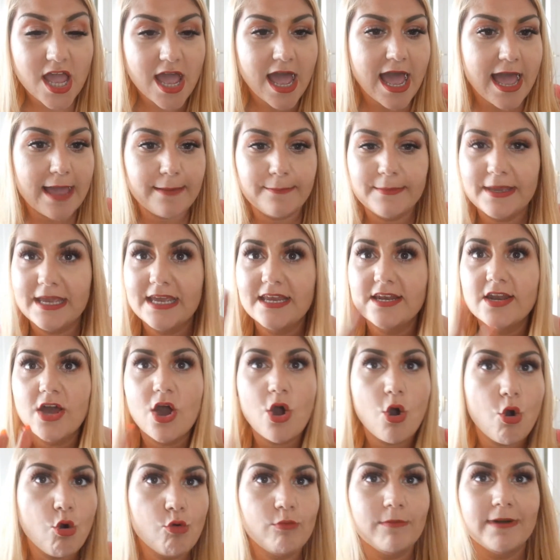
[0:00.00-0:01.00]
I mean,
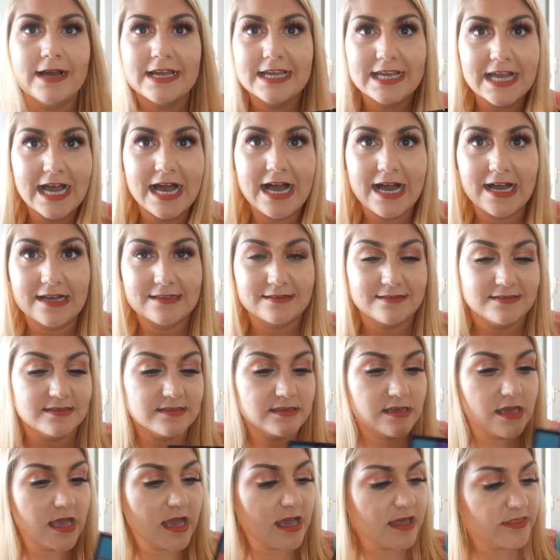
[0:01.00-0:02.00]
oh my god,
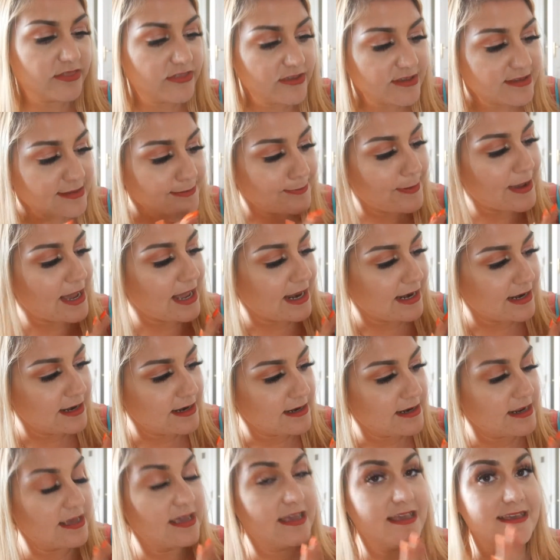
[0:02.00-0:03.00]
this
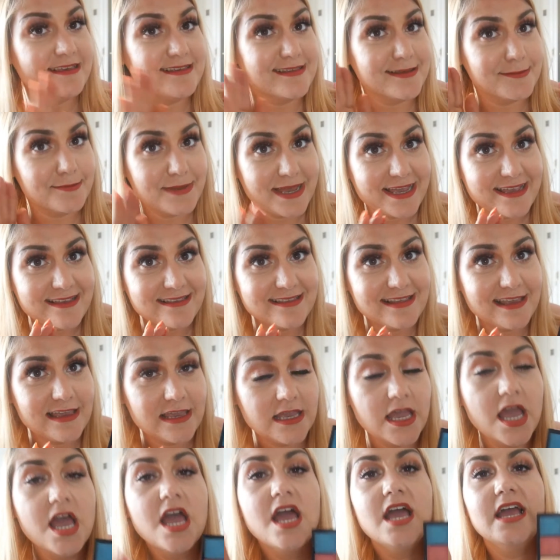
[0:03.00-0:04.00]
palette is
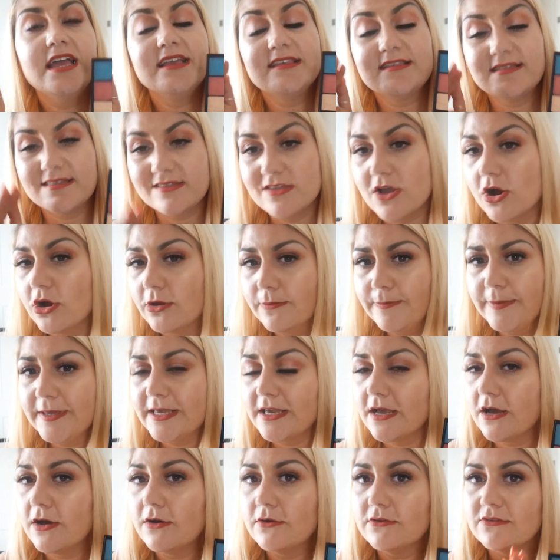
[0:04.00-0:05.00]
amazing. It's not
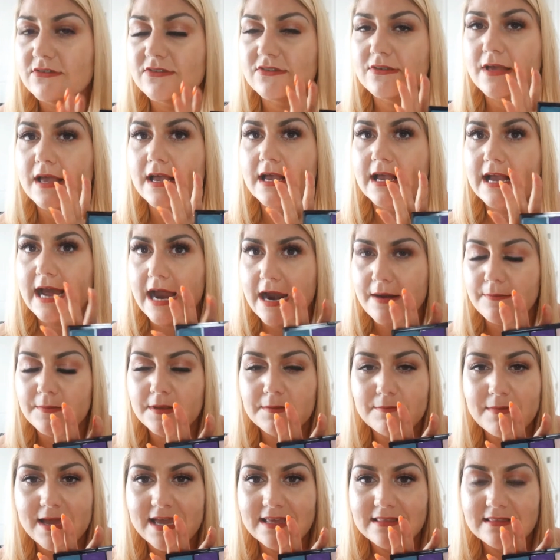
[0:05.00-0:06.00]
because
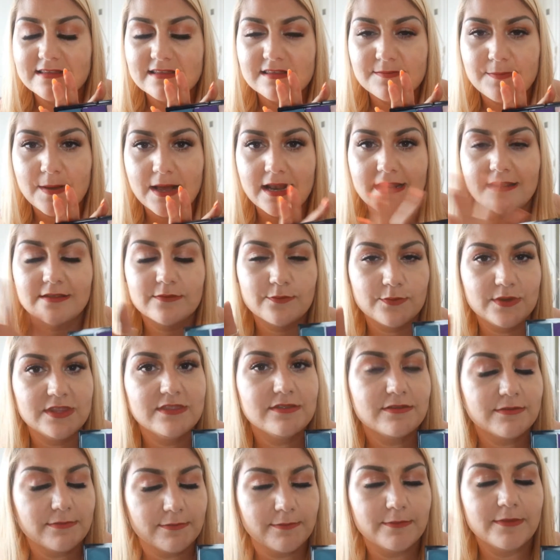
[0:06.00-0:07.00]
Carmi made this palette
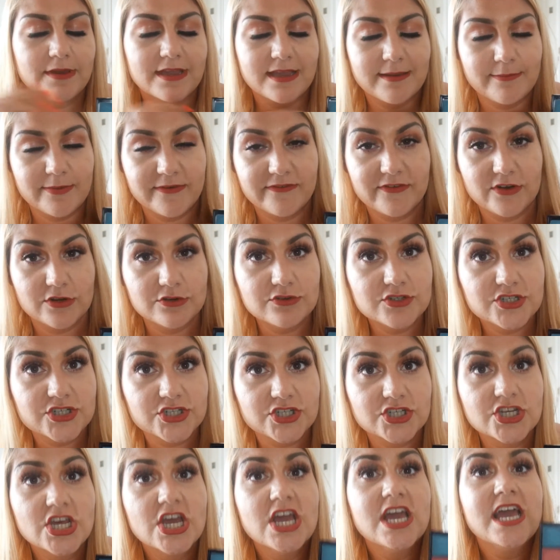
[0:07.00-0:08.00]
with Makeup
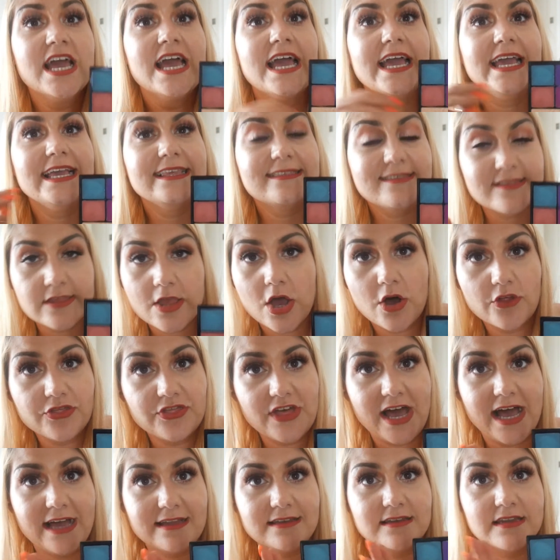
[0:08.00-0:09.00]
Revolution, it's not
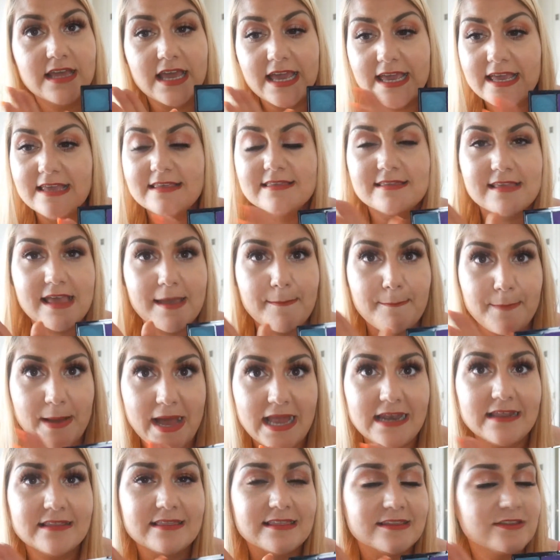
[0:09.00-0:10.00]
that. It's a
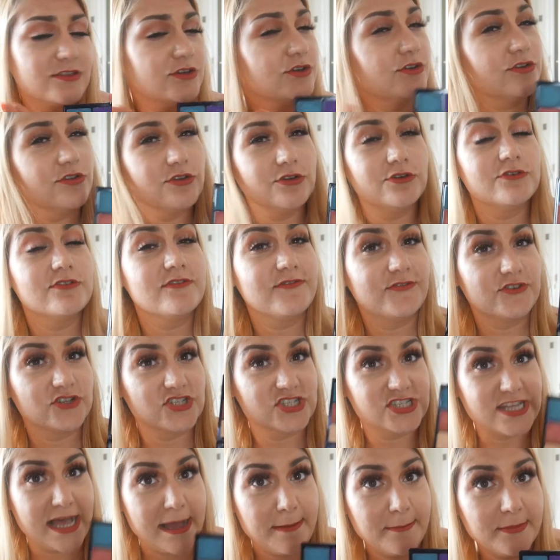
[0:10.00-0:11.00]
palette that you could use for
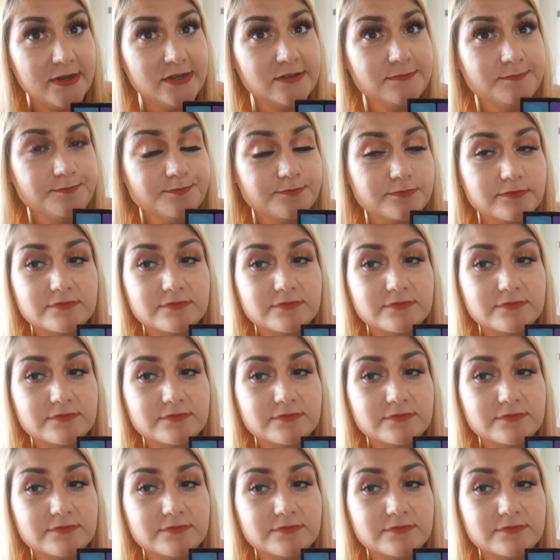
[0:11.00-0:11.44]
summer.